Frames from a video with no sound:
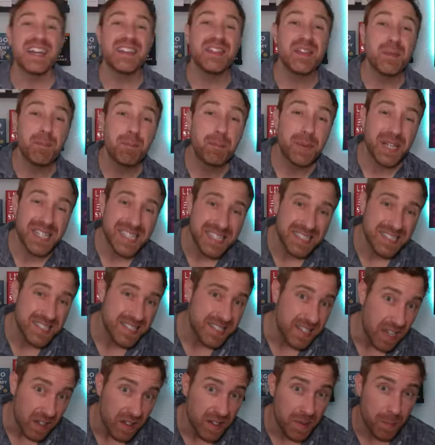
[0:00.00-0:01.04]
And the
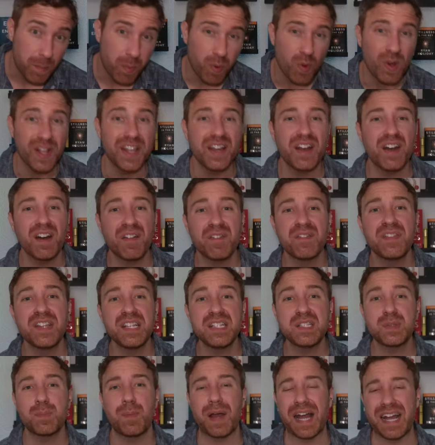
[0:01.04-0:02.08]
biggest selling point of
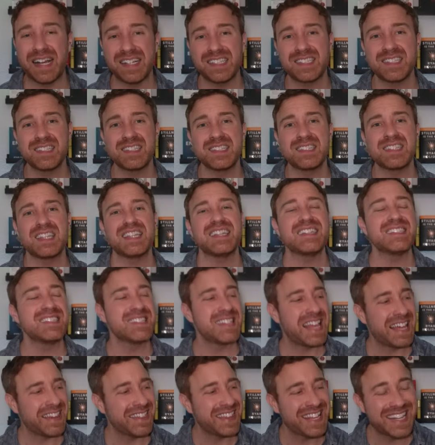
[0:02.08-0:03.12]
these passes is
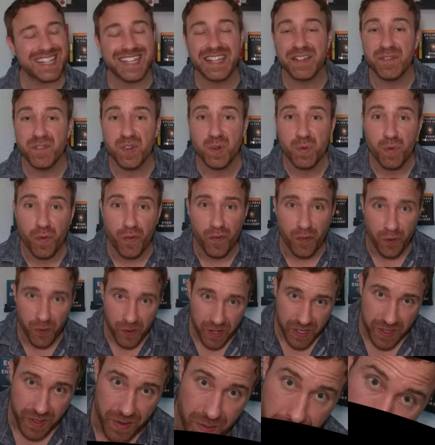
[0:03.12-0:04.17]
that they give you
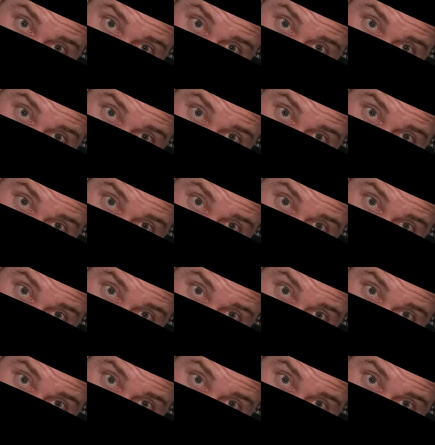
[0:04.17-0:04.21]
freedom.